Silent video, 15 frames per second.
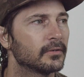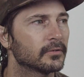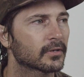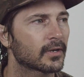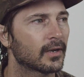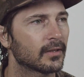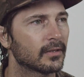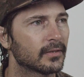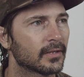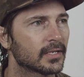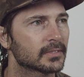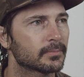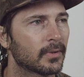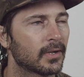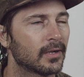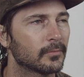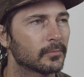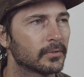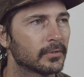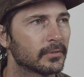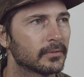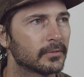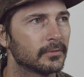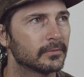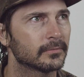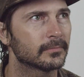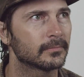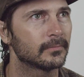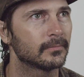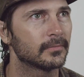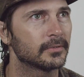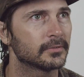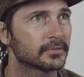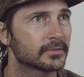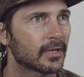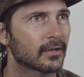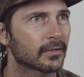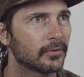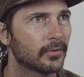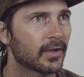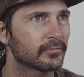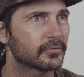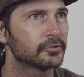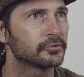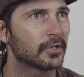and you're kind of in that spot where you're stuck, you have to